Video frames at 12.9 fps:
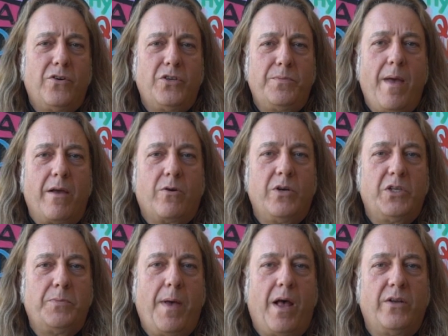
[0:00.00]
first met
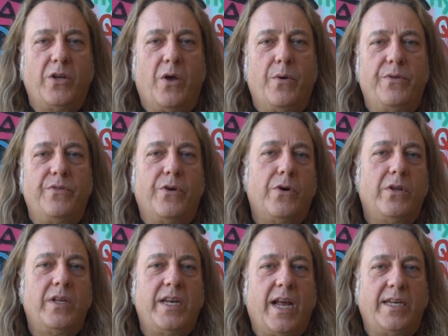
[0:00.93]
Chris Peldo in the
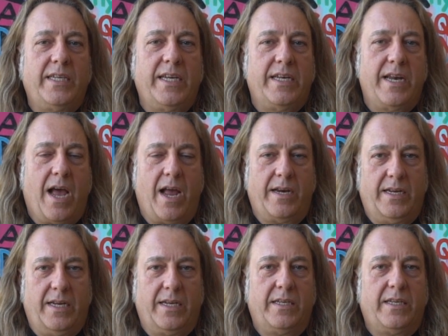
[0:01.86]
early
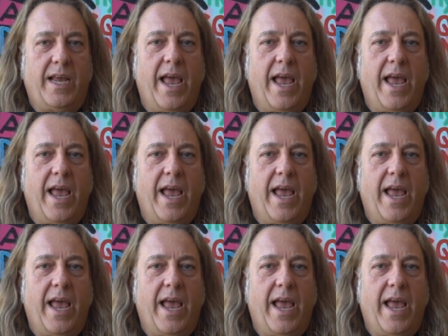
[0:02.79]
1990s,